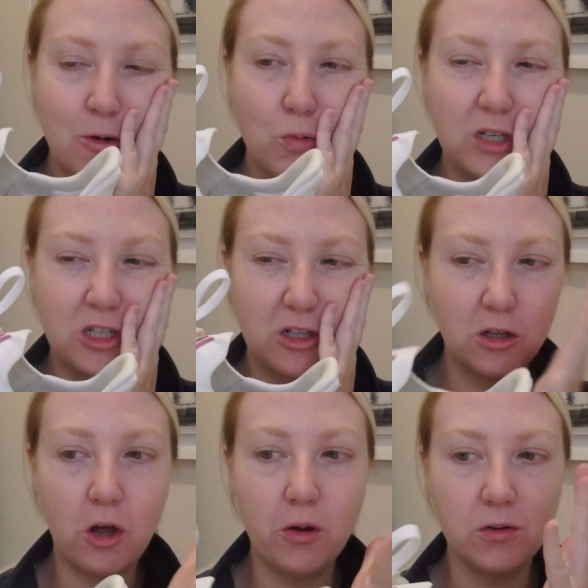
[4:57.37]
which
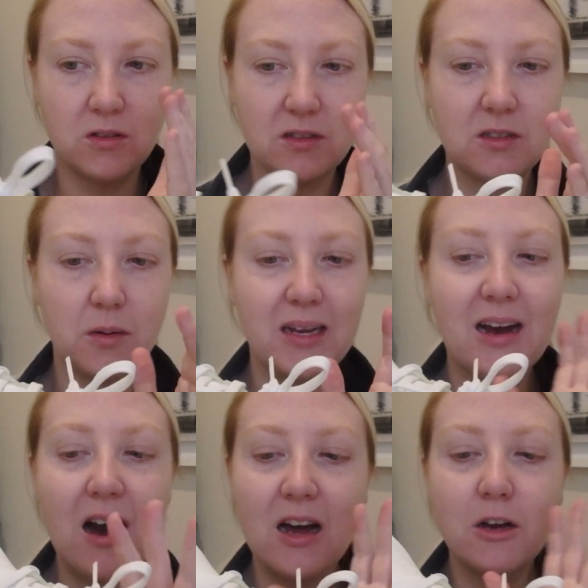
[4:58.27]
glows, so I
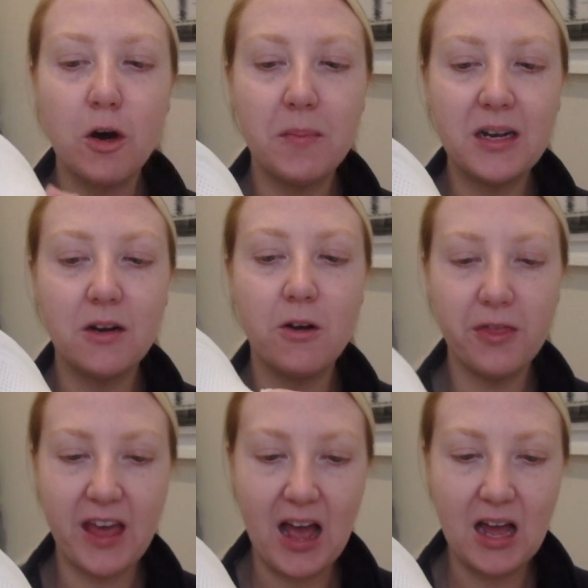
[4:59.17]
can't comment
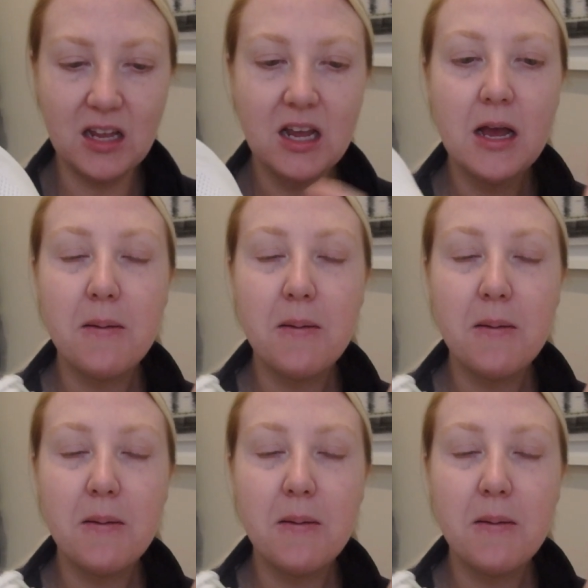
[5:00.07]
on that.